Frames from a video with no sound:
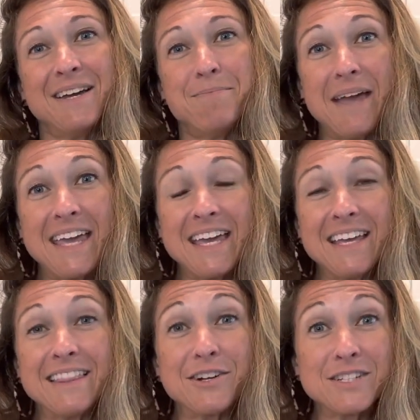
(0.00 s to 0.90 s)
making
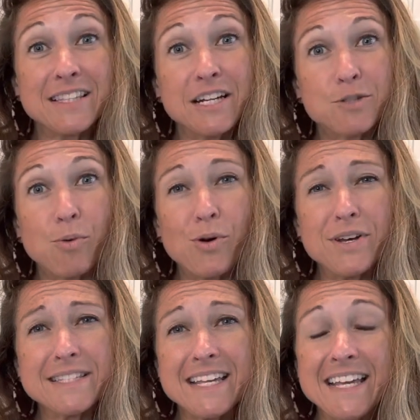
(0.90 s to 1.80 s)
their sludge
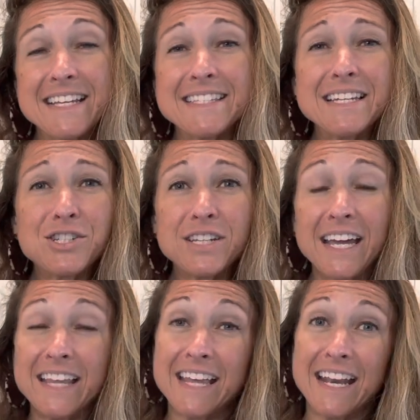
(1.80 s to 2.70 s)
bowls, and essentially,
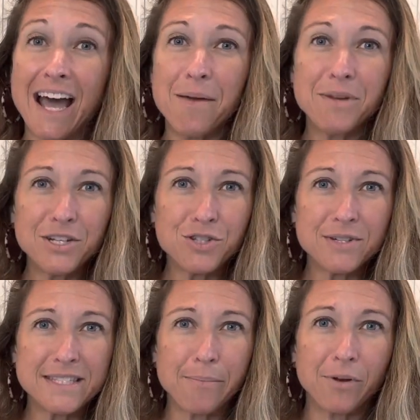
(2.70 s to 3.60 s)
and then I'm gonna do a
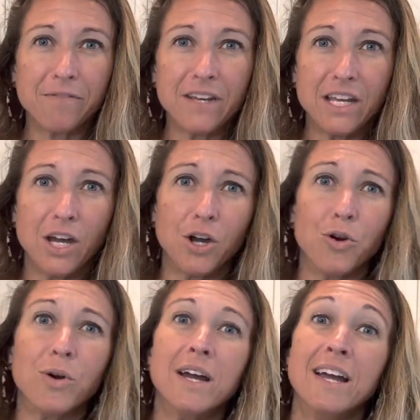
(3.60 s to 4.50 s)
separate video